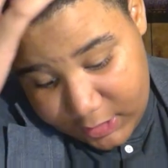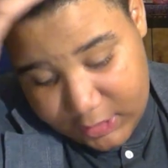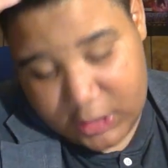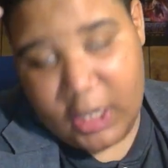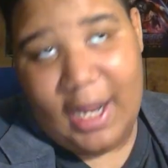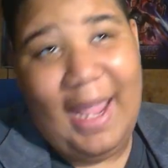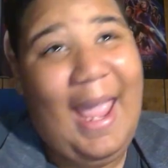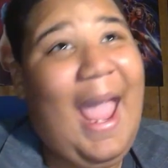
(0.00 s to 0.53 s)

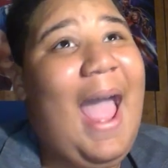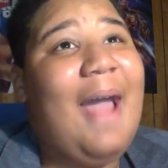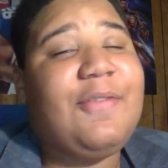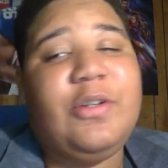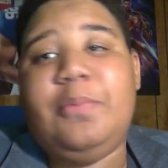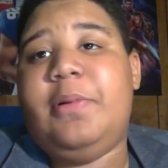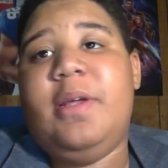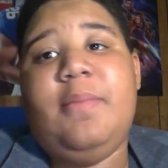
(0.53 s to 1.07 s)
gonna have
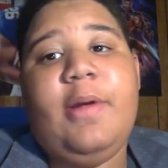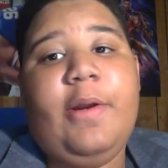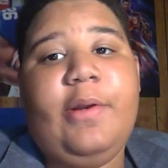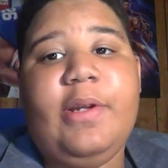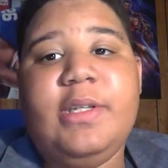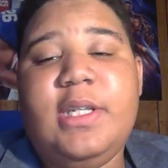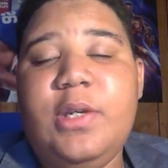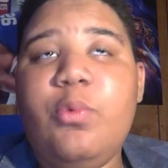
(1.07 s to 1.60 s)
to play better
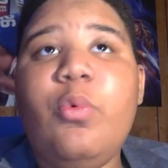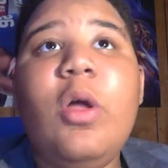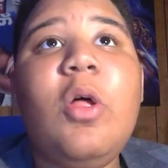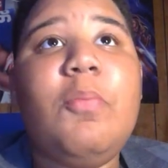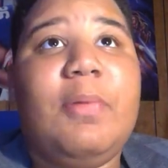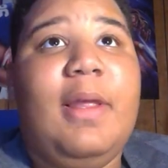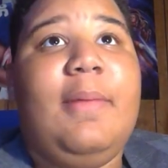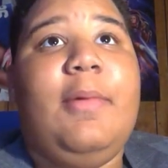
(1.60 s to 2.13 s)
because he will
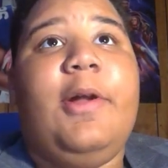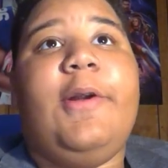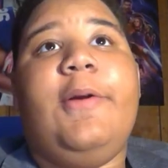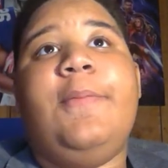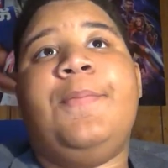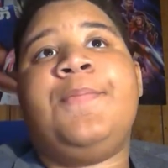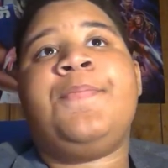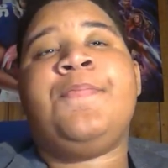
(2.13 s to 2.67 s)
play better.
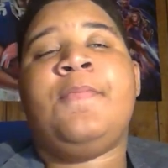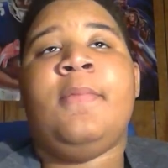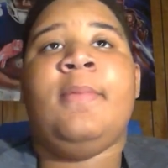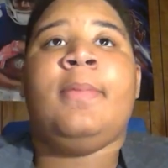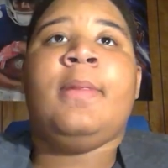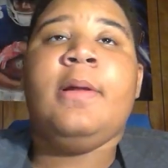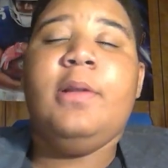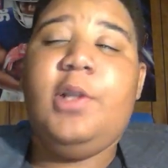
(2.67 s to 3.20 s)

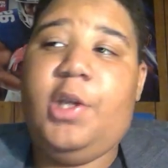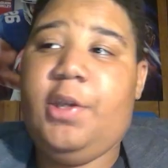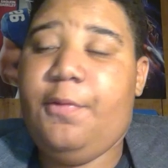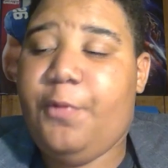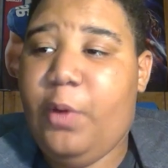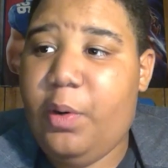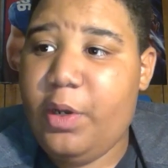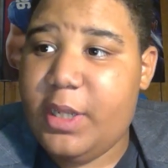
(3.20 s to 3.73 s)
Looking
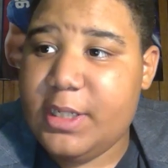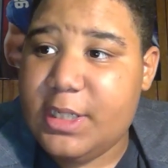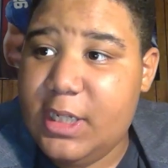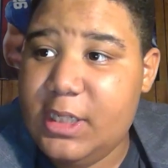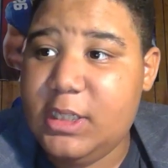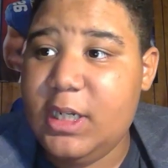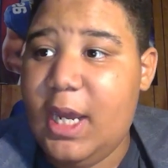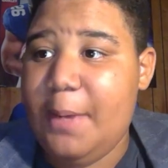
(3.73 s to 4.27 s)
forward to the
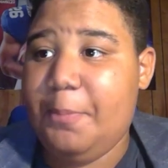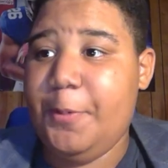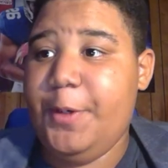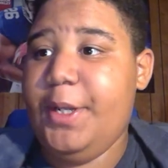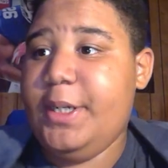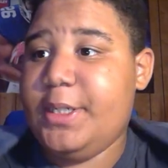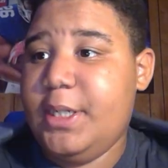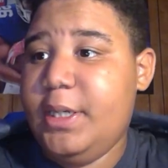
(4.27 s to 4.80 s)
season. I
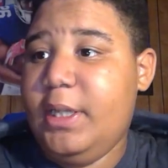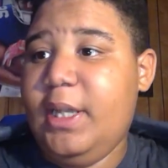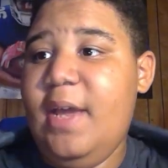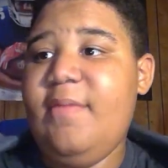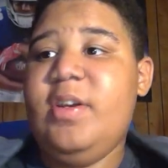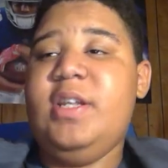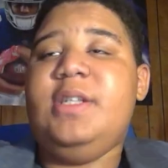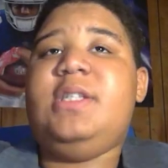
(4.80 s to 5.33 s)
predicted
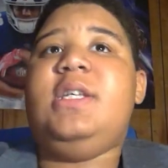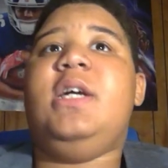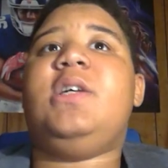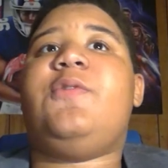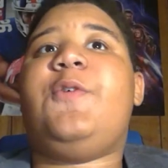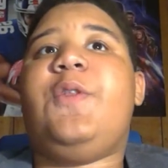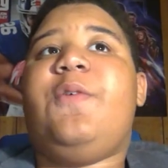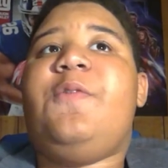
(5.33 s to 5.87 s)
11-6
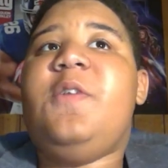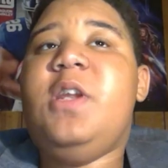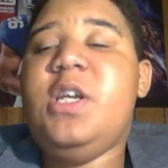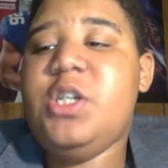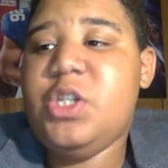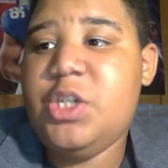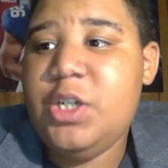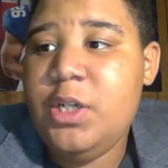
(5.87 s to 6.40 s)
for the
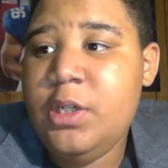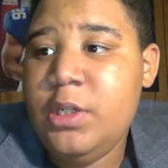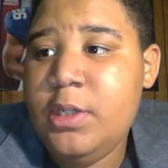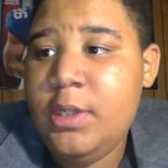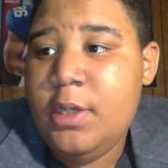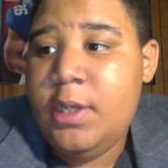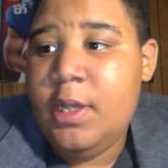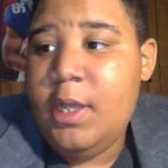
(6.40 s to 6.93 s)
finish.
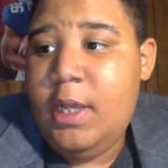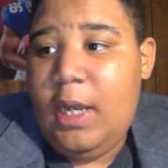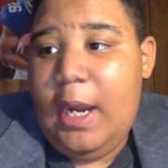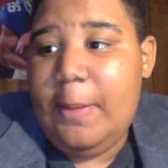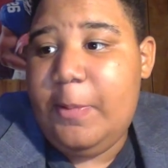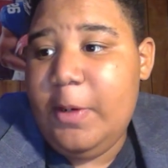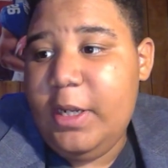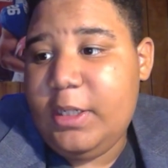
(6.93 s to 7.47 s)
I
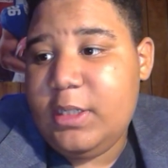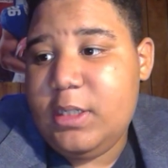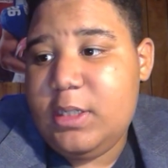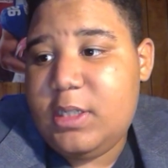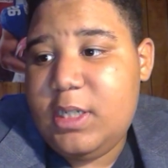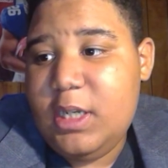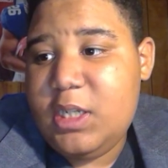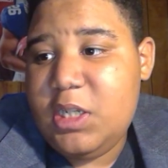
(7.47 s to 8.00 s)
predicted
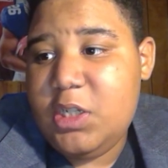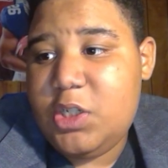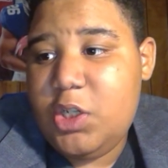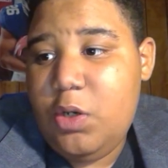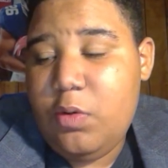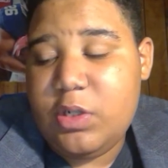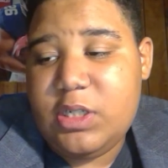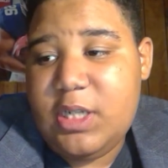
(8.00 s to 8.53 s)

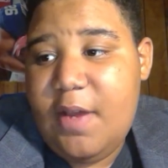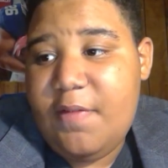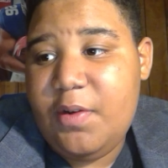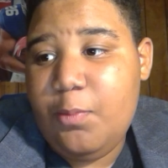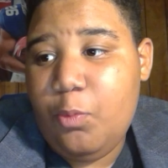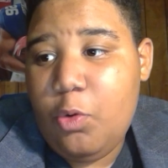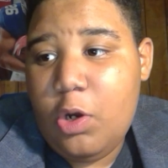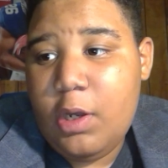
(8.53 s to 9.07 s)
6-2 or
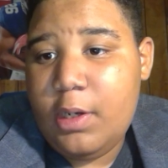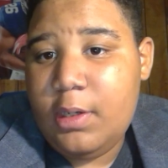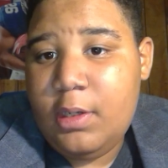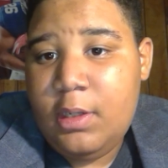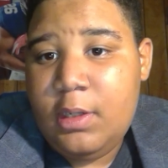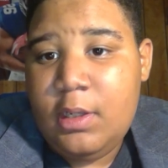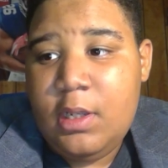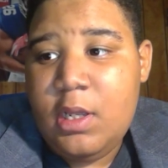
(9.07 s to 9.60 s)
7-1
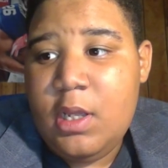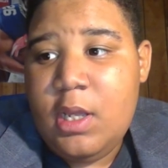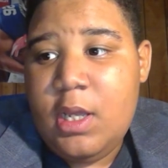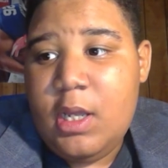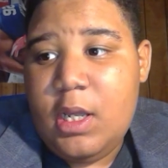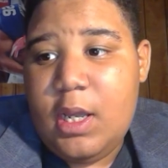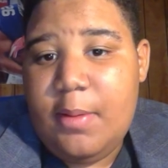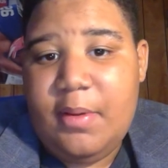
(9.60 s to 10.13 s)

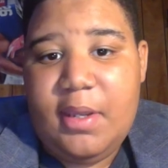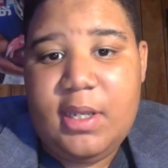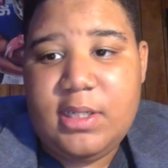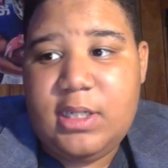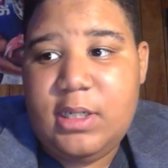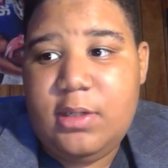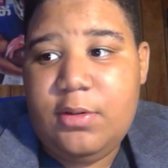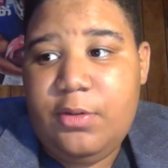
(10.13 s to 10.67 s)
coming
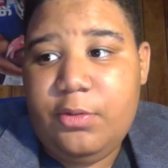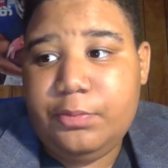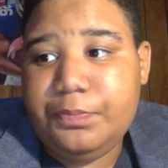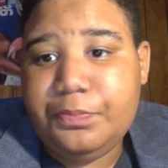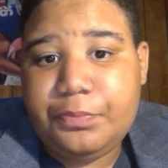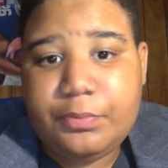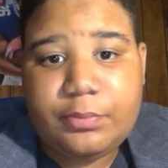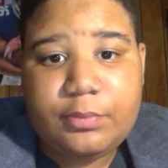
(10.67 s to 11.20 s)
into.
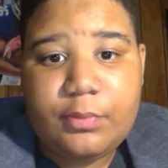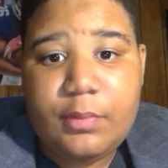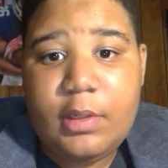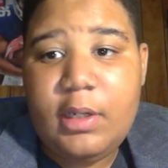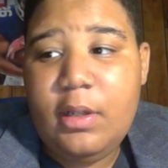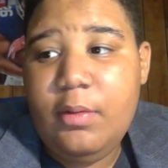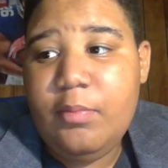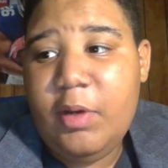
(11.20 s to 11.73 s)

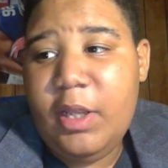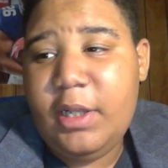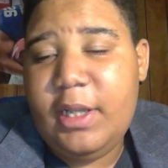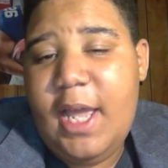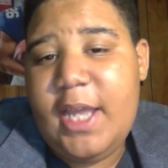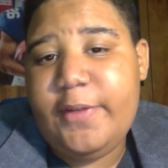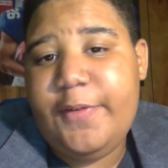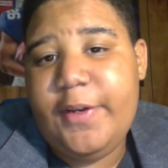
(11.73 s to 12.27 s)
By the
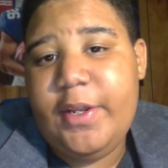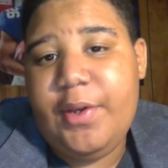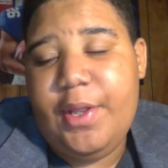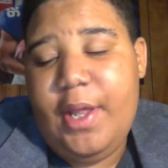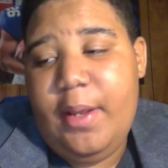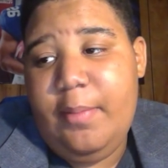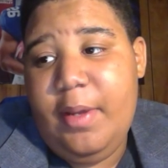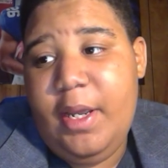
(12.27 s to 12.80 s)
last video
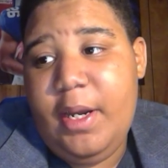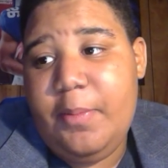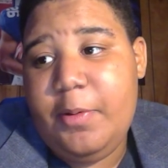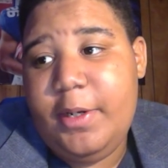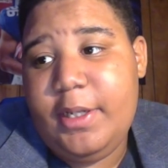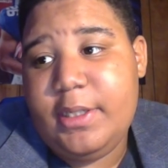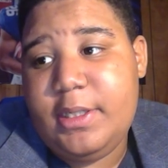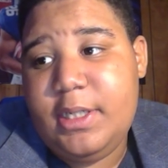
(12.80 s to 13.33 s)
that I made, I
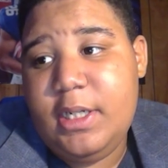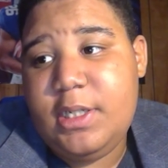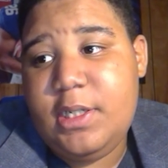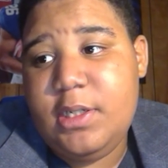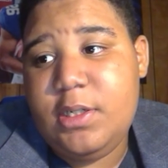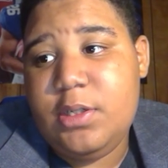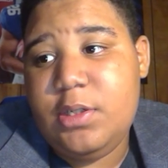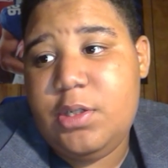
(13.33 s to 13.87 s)
predicted
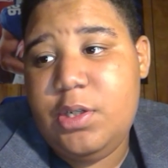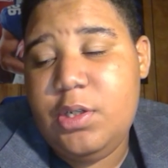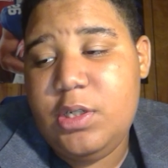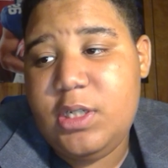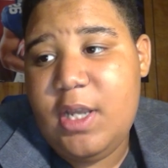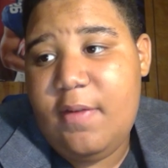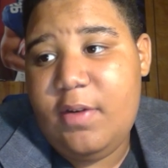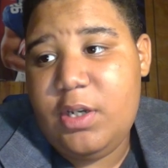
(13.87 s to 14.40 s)

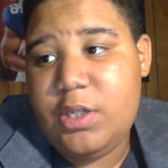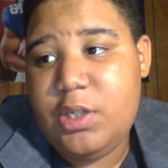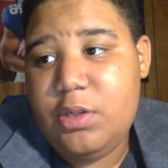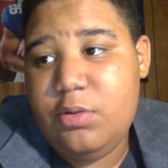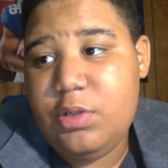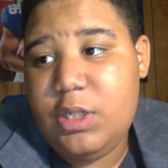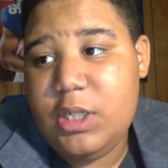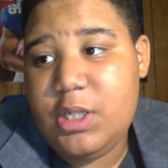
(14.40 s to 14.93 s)
6-7-2,